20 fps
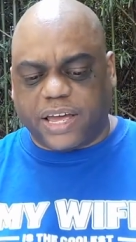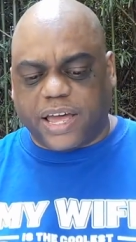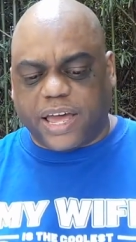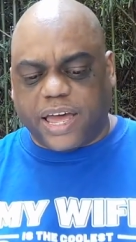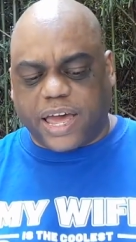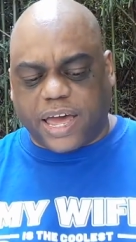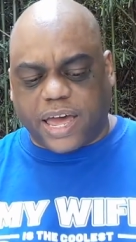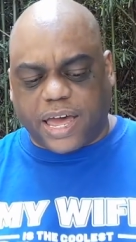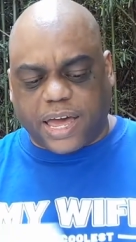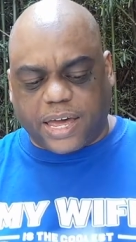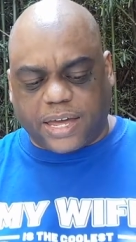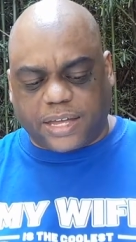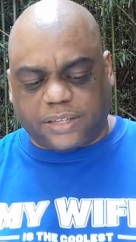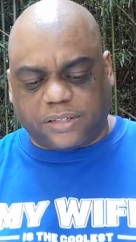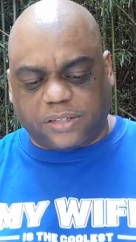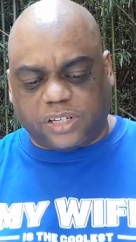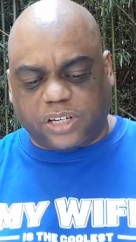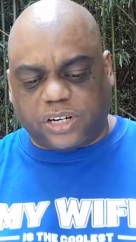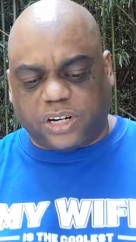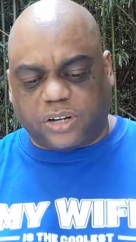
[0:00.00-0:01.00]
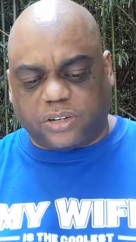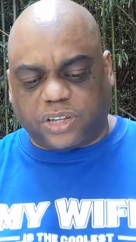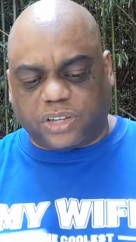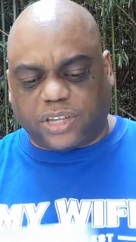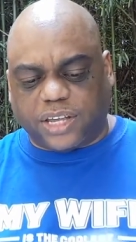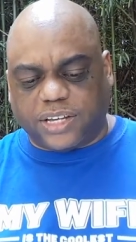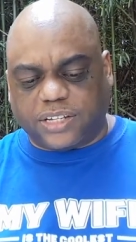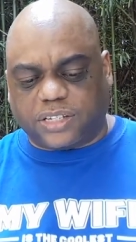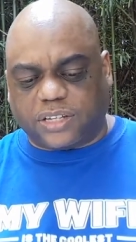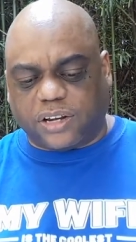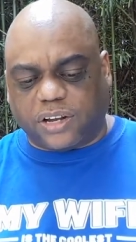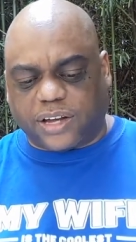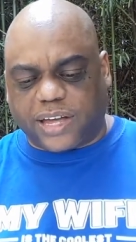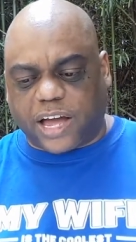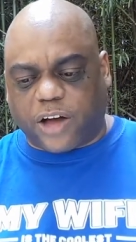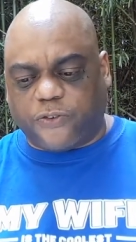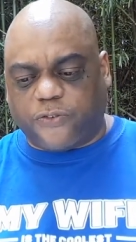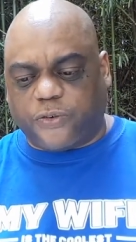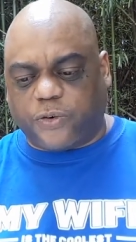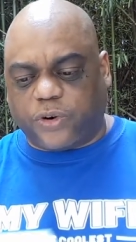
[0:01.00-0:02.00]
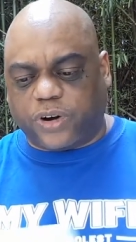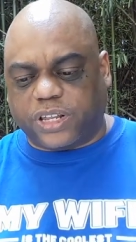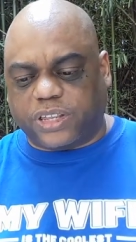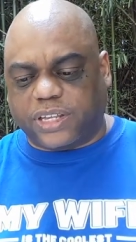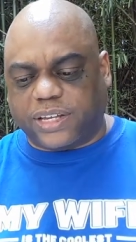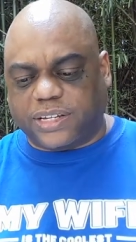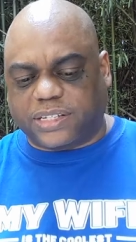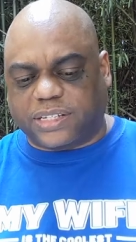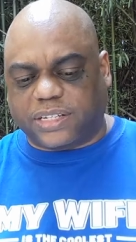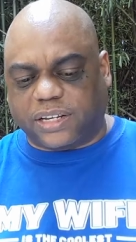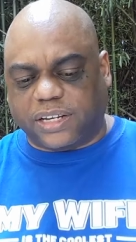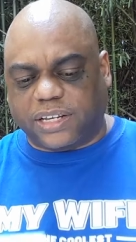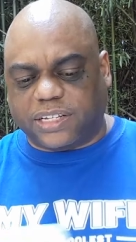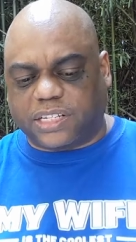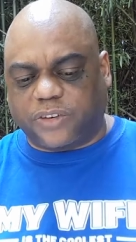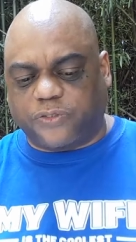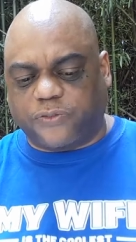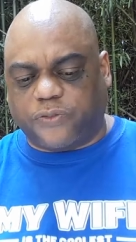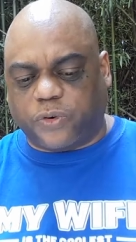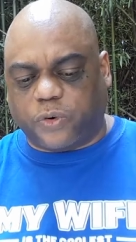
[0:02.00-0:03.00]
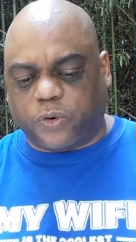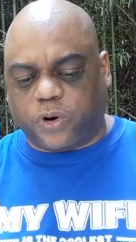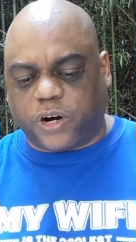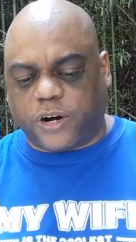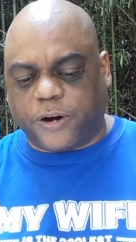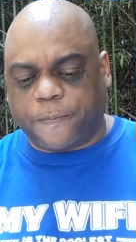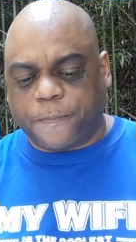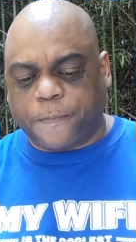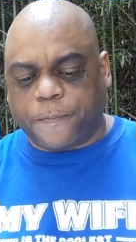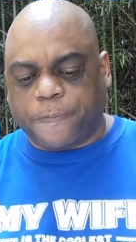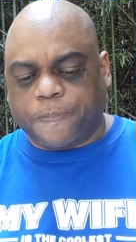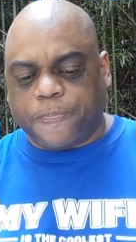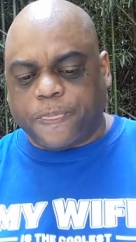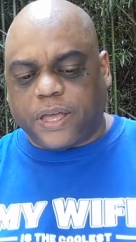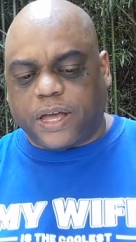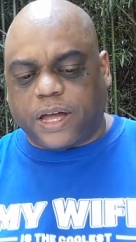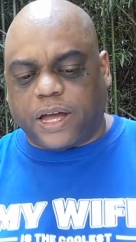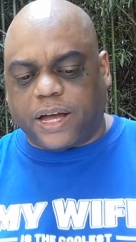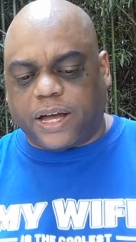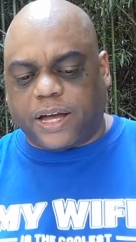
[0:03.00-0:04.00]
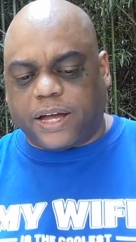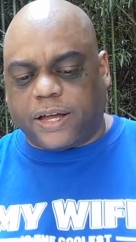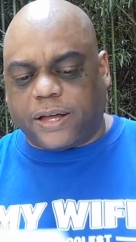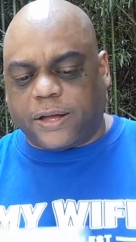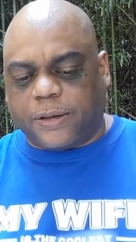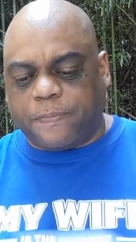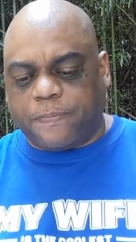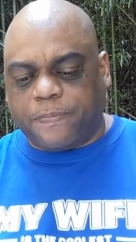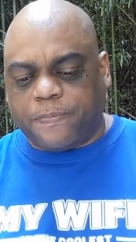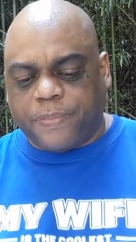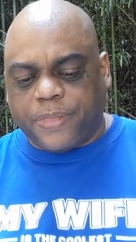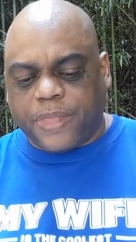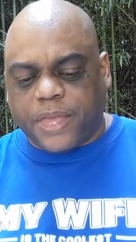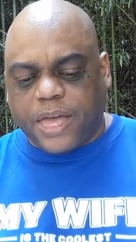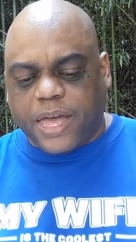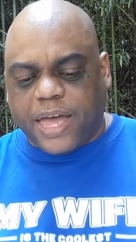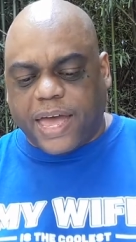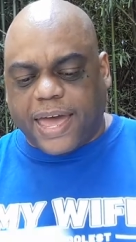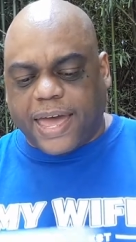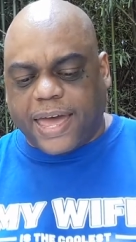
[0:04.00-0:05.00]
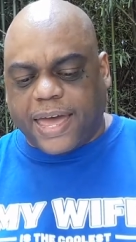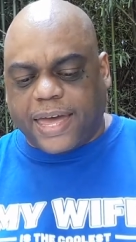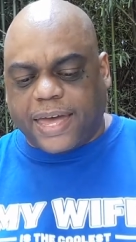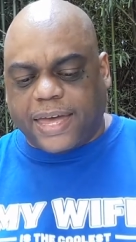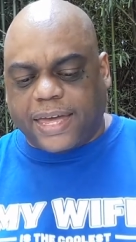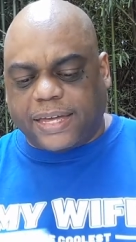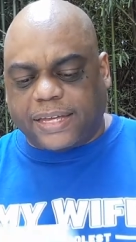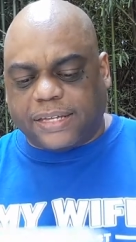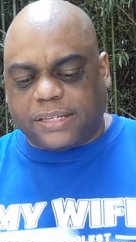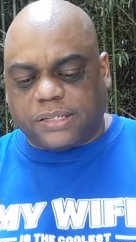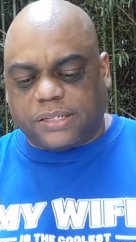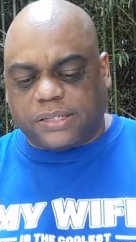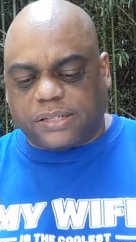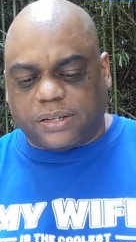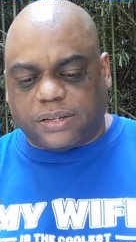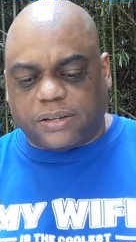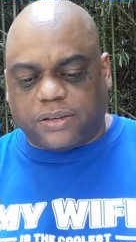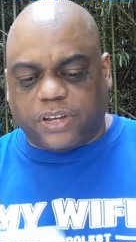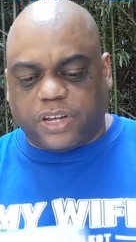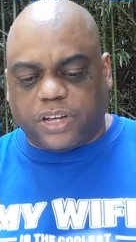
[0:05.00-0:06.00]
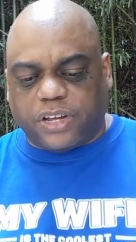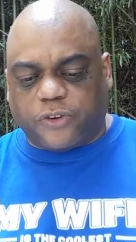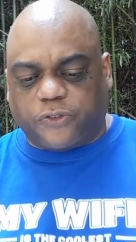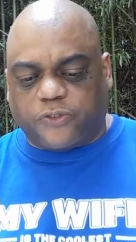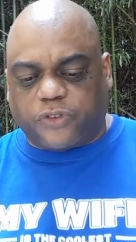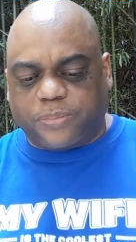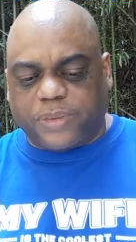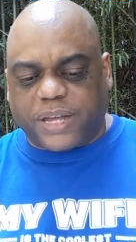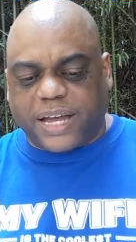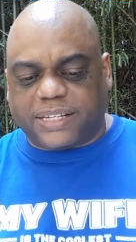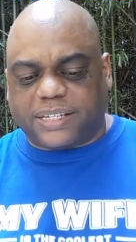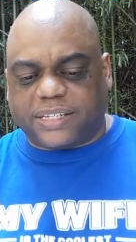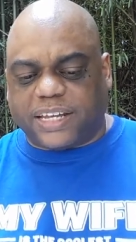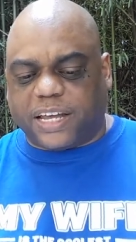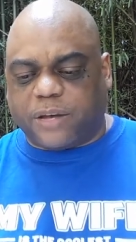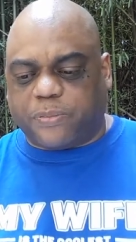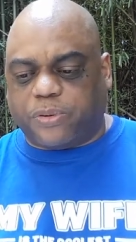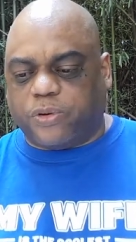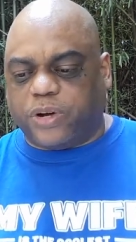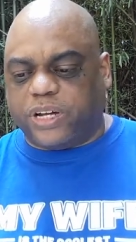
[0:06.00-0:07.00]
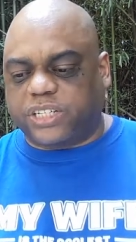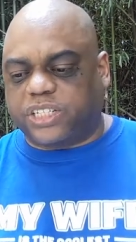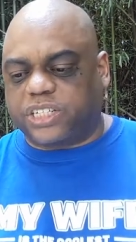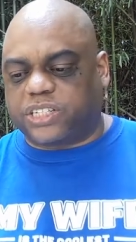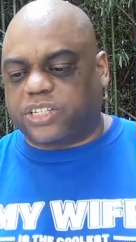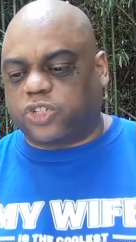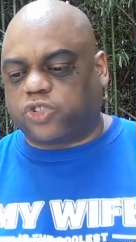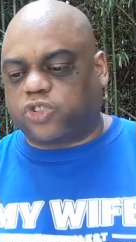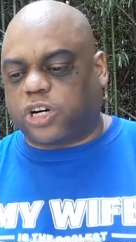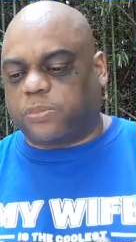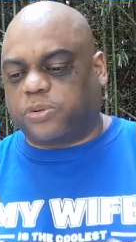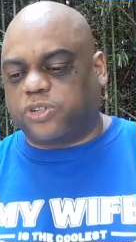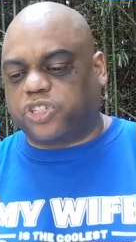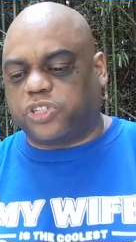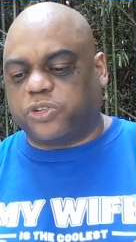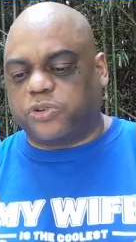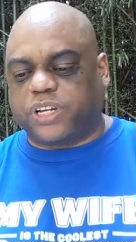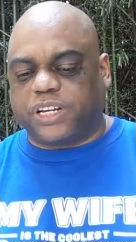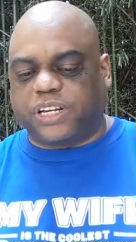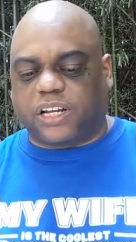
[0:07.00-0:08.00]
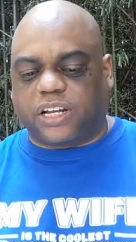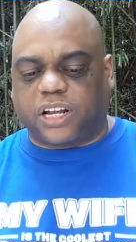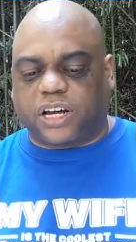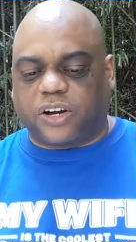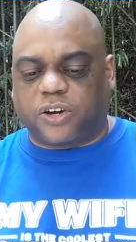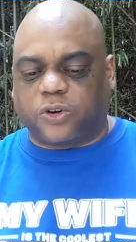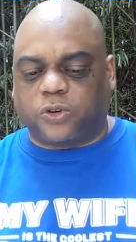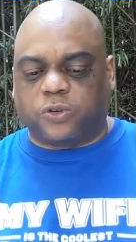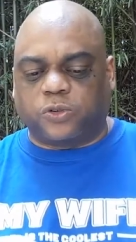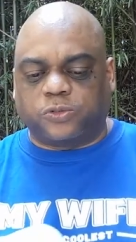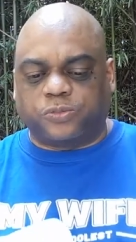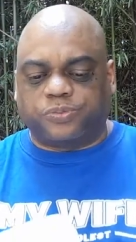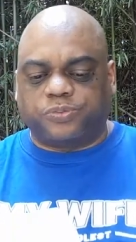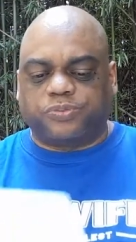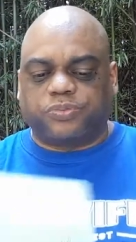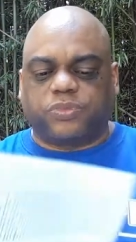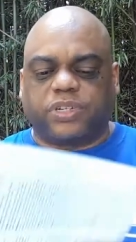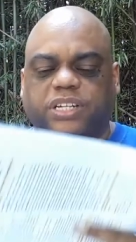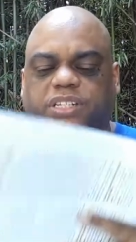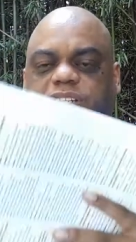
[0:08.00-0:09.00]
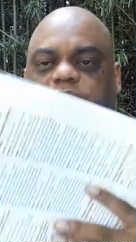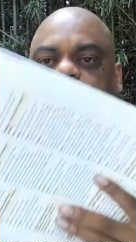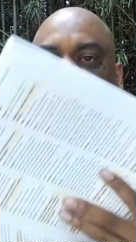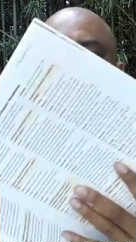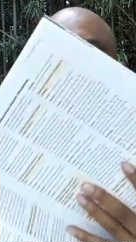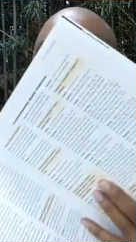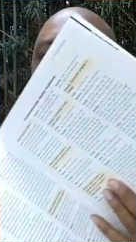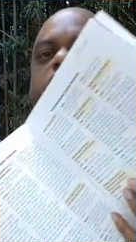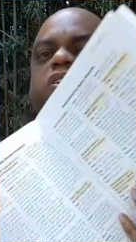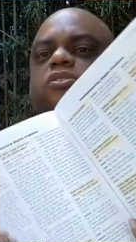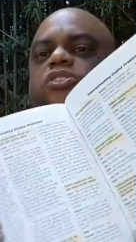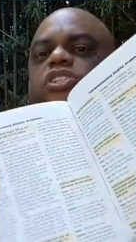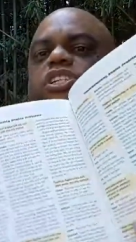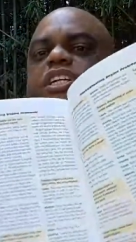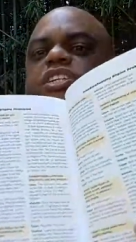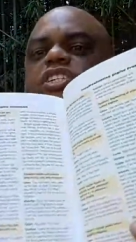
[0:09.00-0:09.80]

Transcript: and, you know, the things to look out for, the things to listen for. Um, and, you know, from that standpoint, just the troubleshooting alone, Get some, you know, cheat